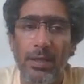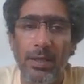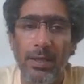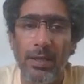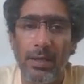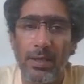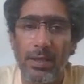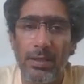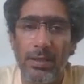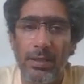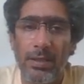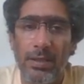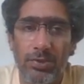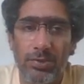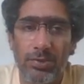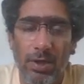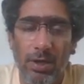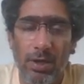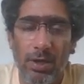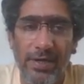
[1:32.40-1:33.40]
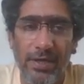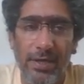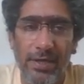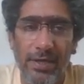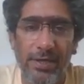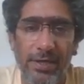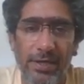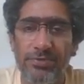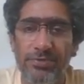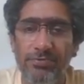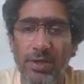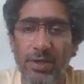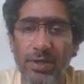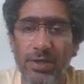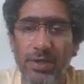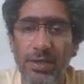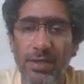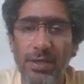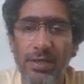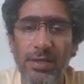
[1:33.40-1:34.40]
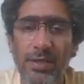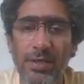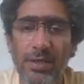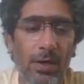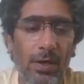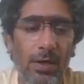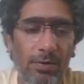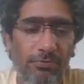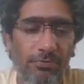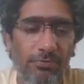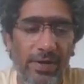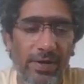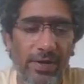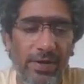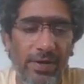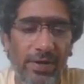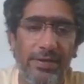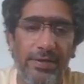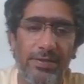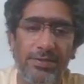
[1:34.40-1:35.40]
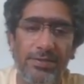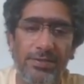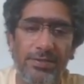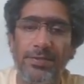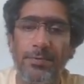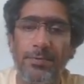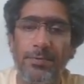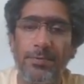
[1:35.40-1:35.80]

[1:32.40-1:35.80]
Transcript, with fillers: the solving techniques for the variants.